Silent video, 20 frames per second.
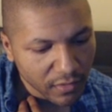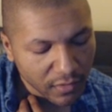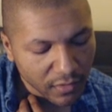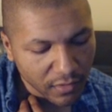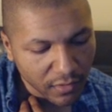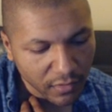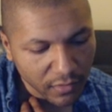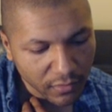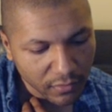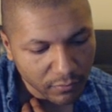
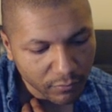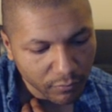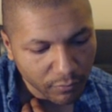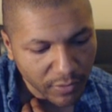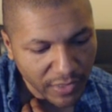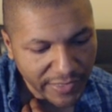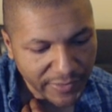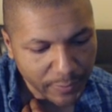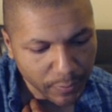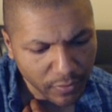Uh,
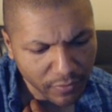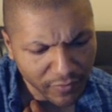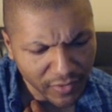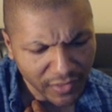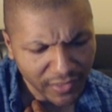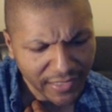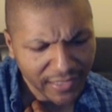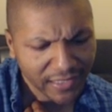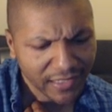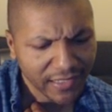possibly even a,
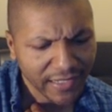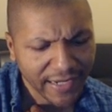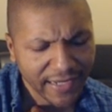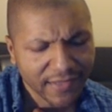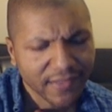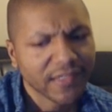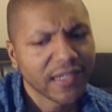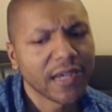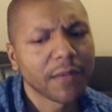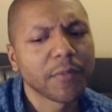like a
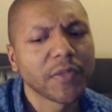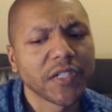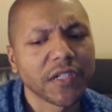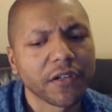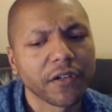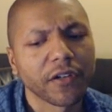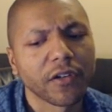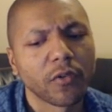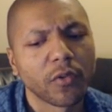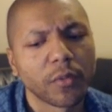landscape
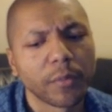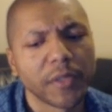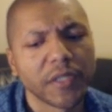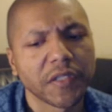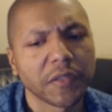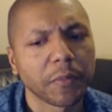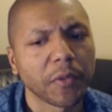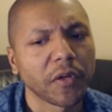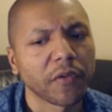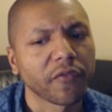material would be
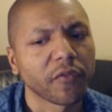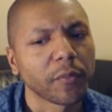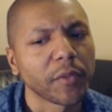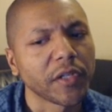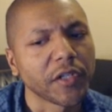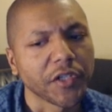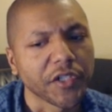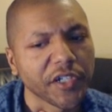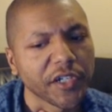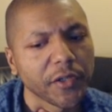smart for me to
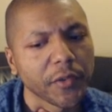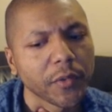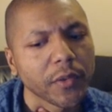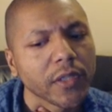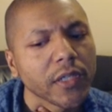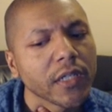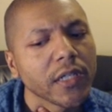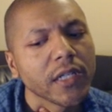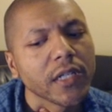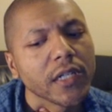show.
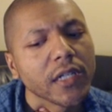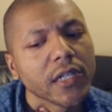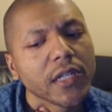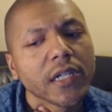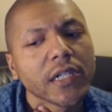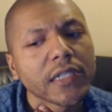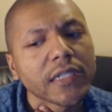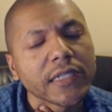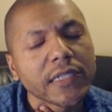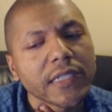
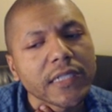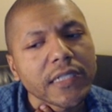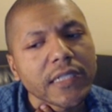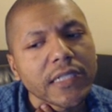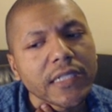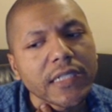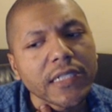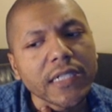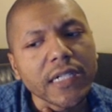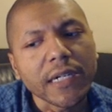
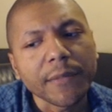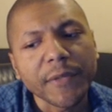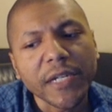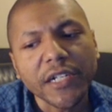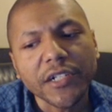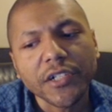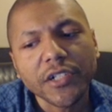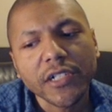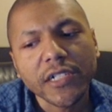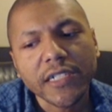I'm not
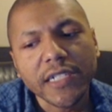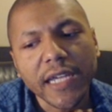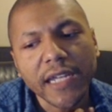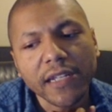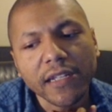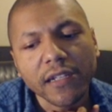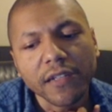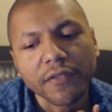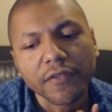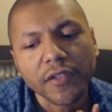sure I
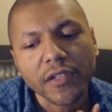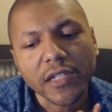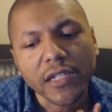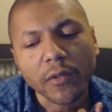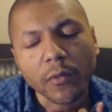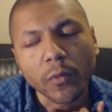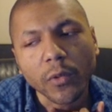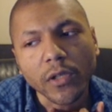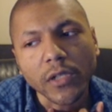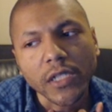technically feel like
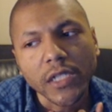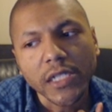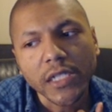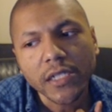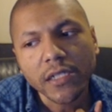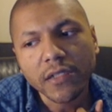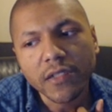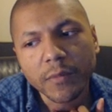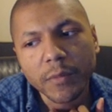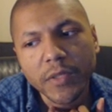
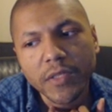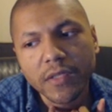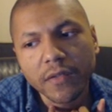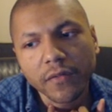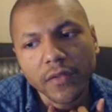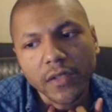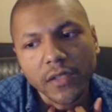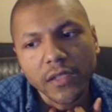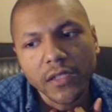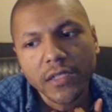working
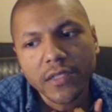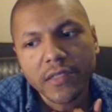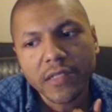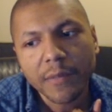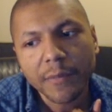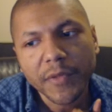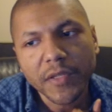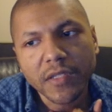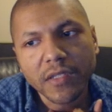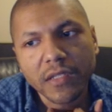specifically on
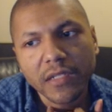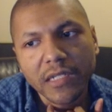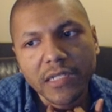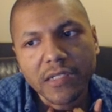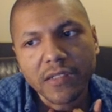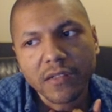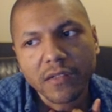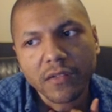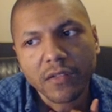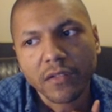something tonight,
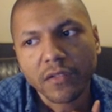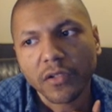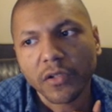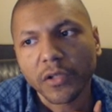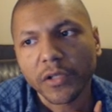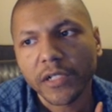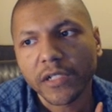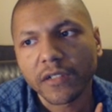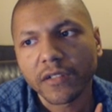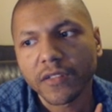so
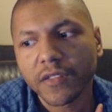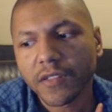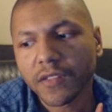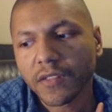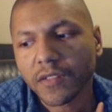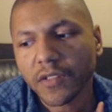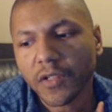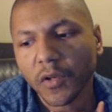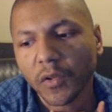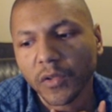tutorials is
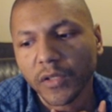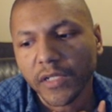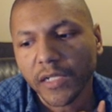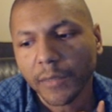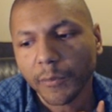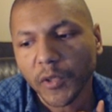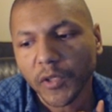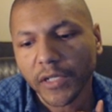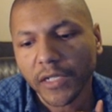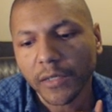totally
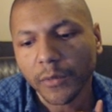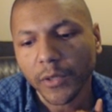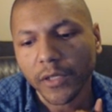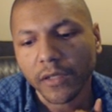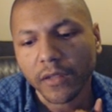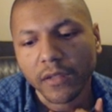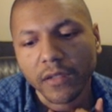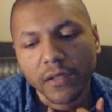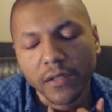I'm okay with.